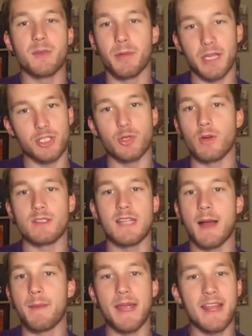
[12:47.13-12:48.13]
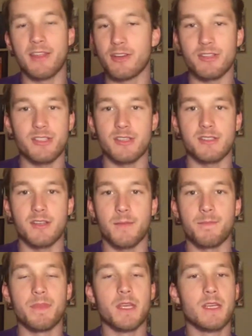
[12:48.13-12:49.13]
to play shortstop in their
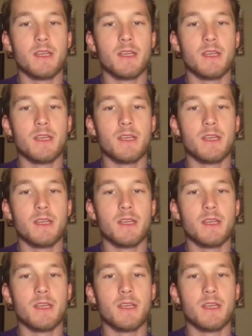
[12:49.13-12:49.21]
system.